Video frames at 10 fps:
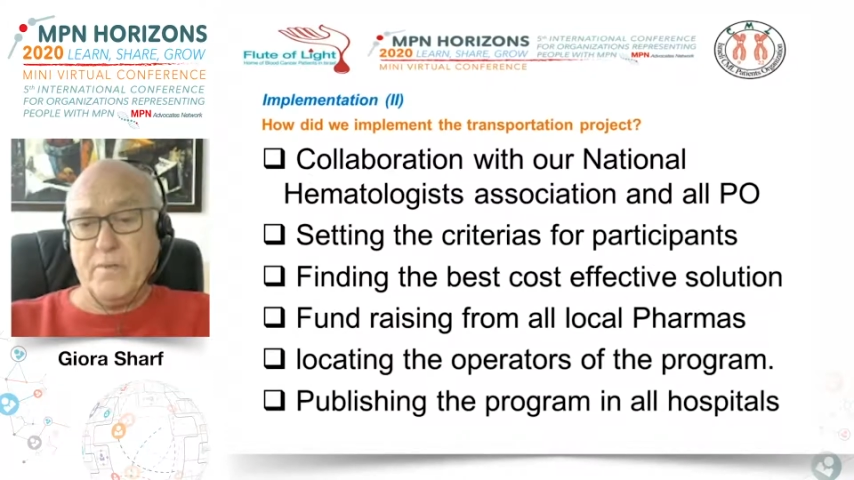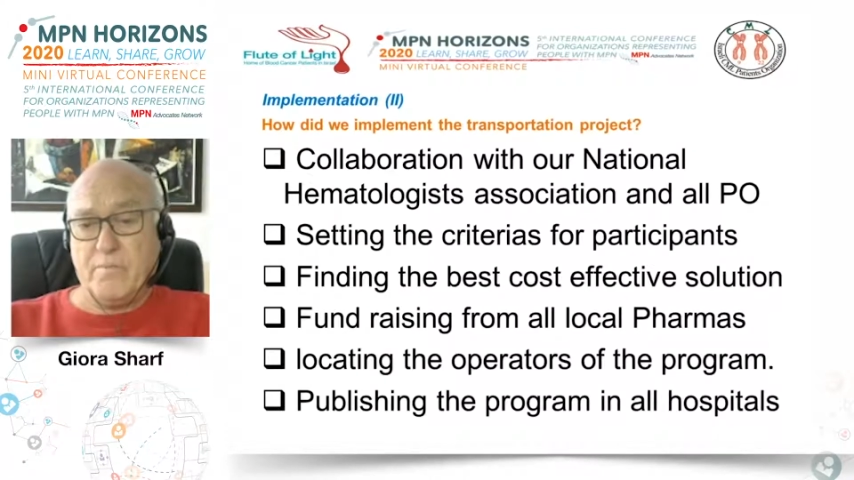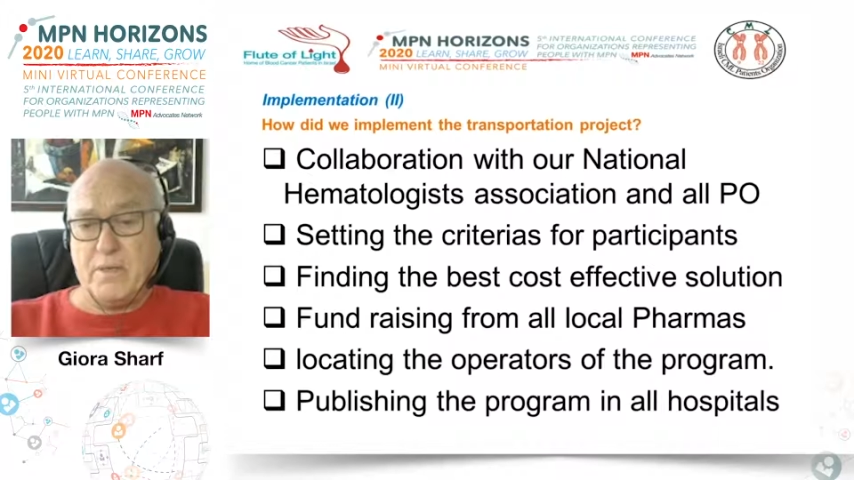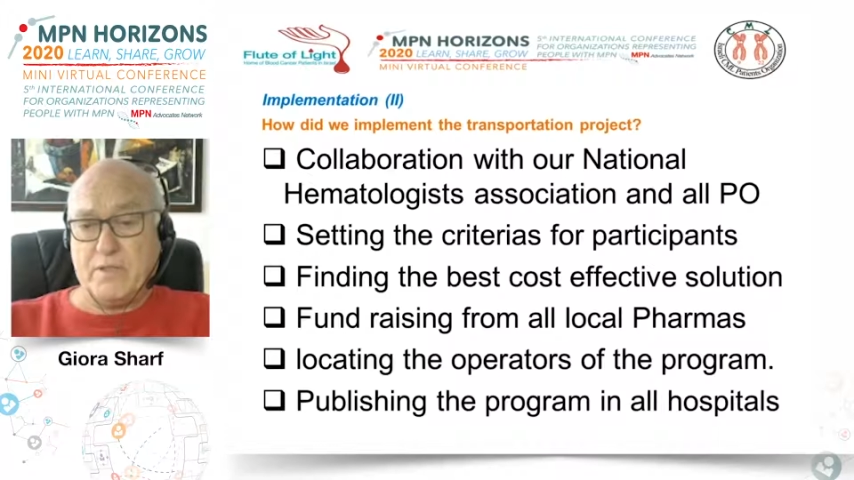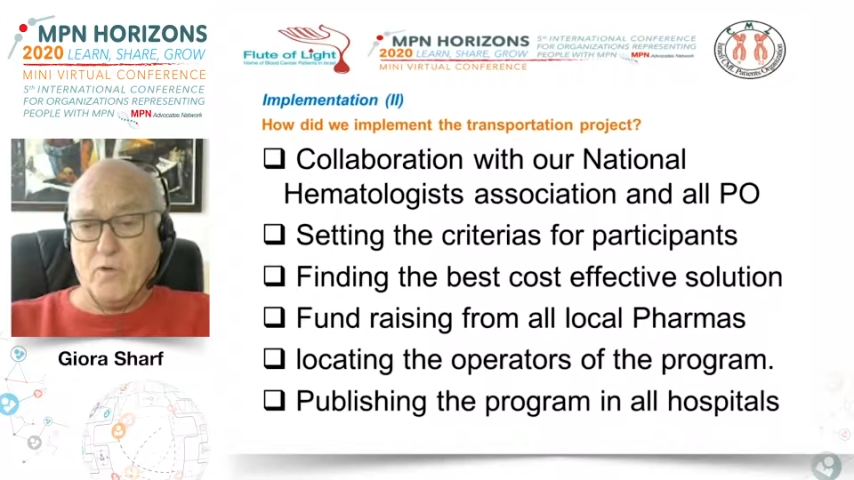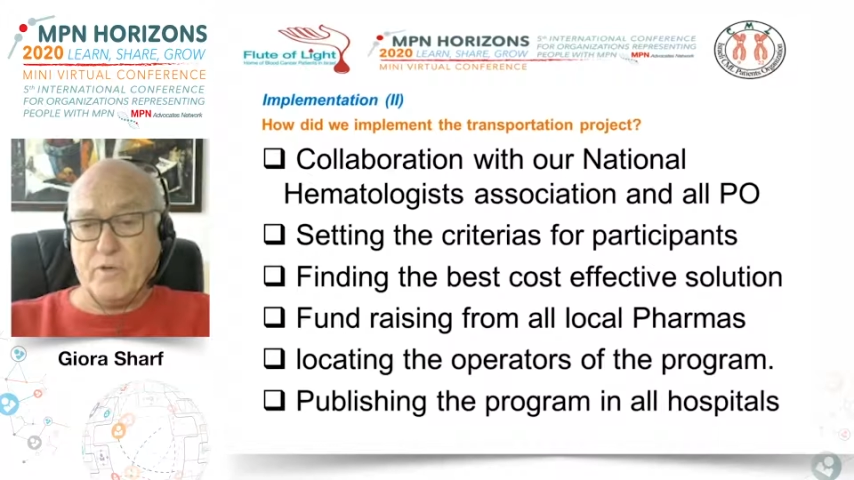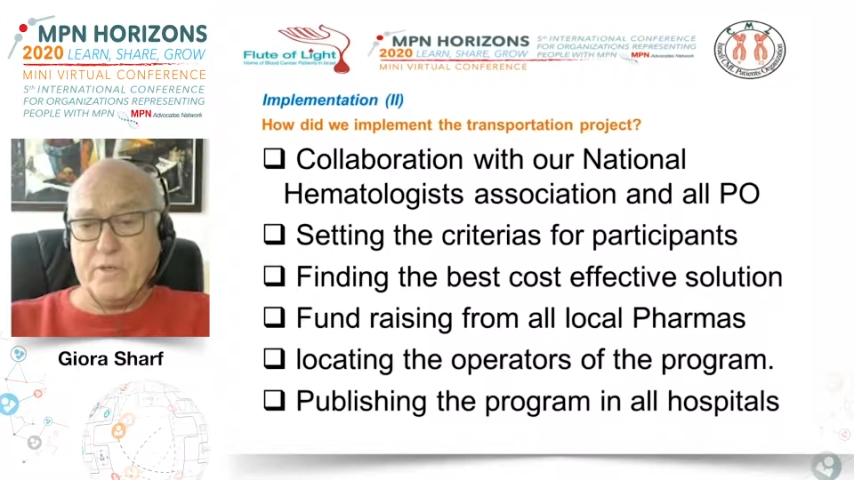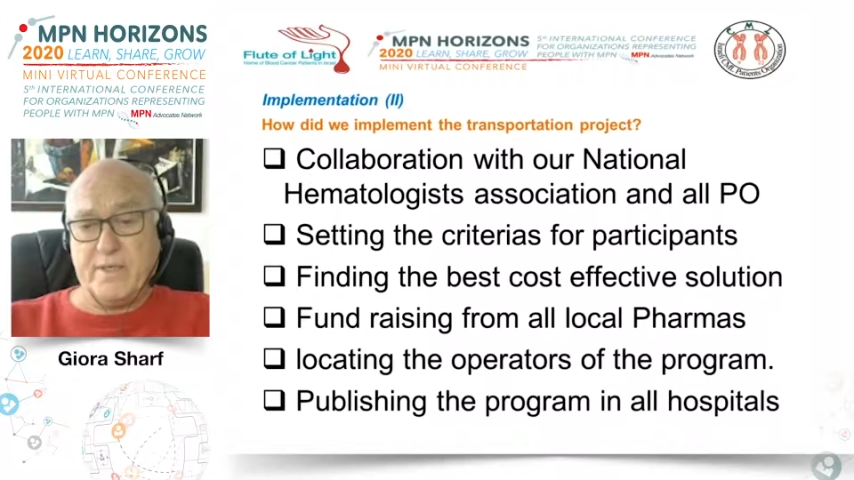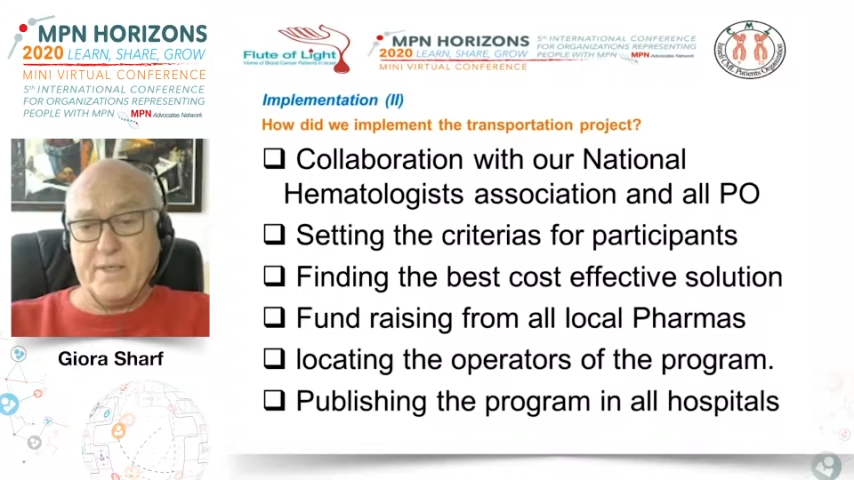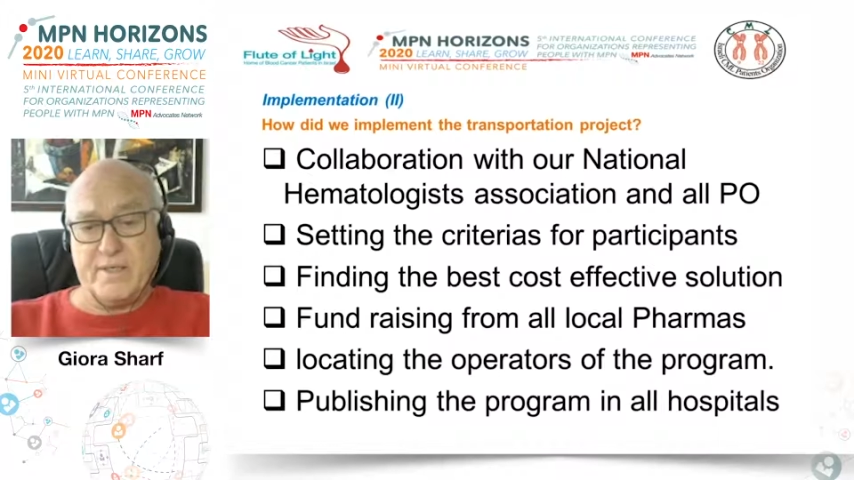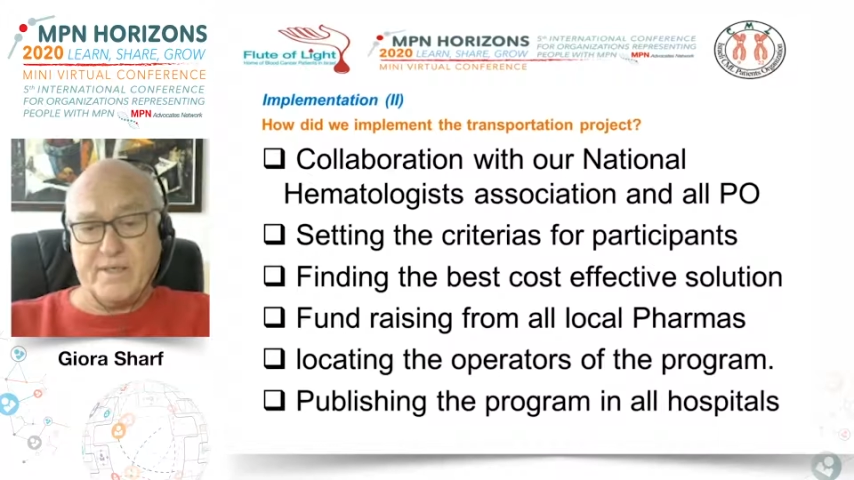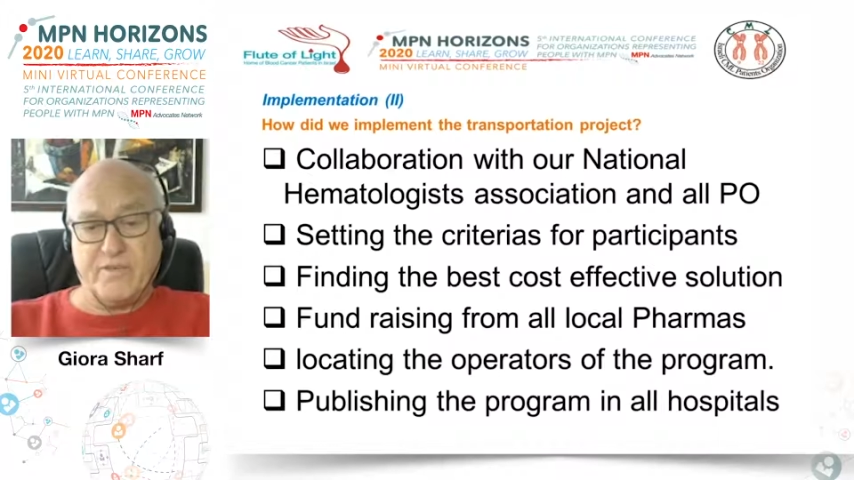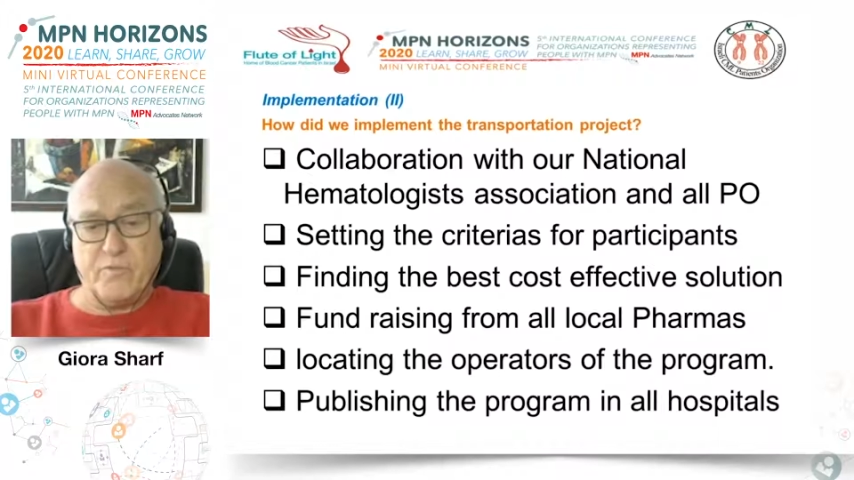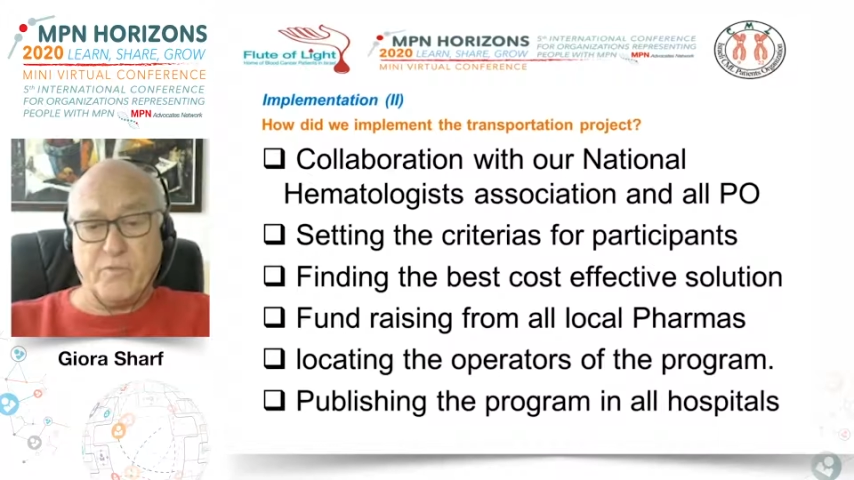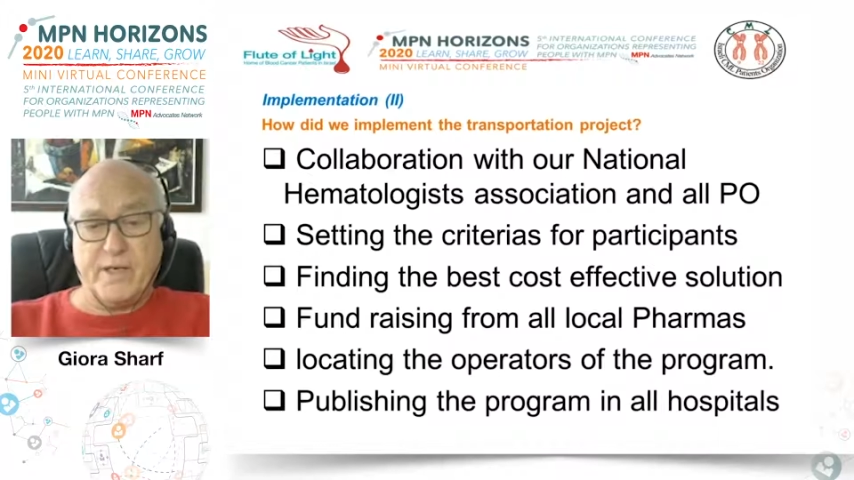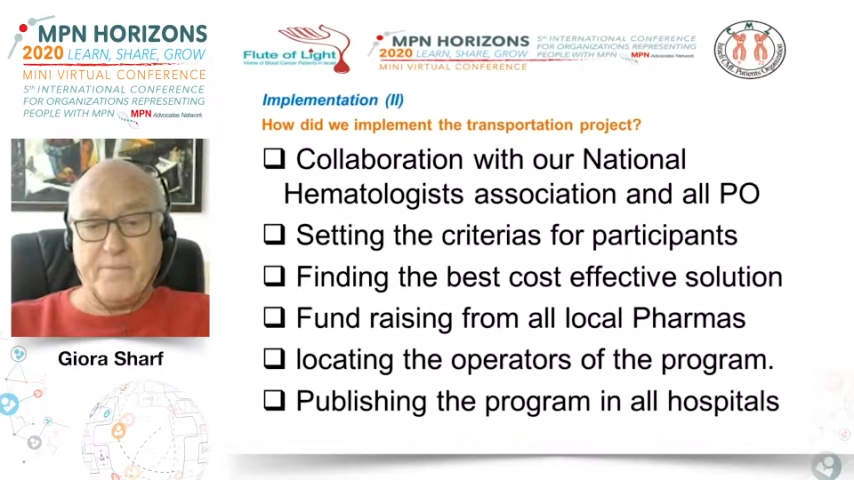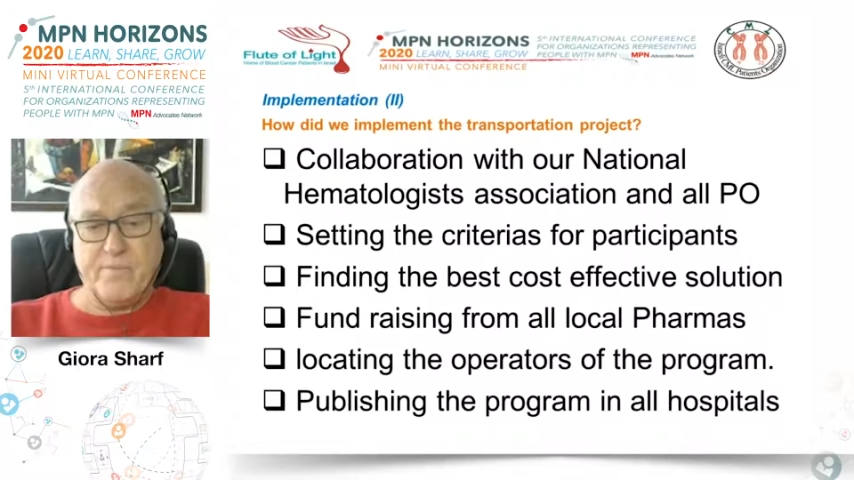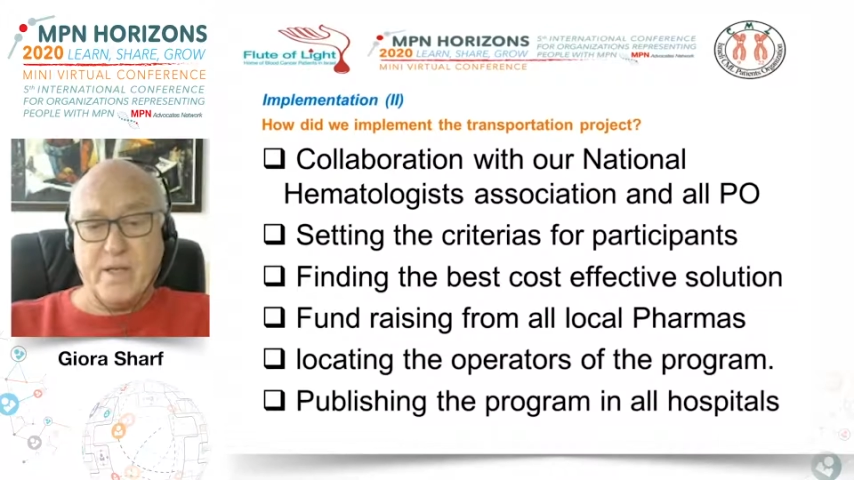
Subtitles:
but working in a different way.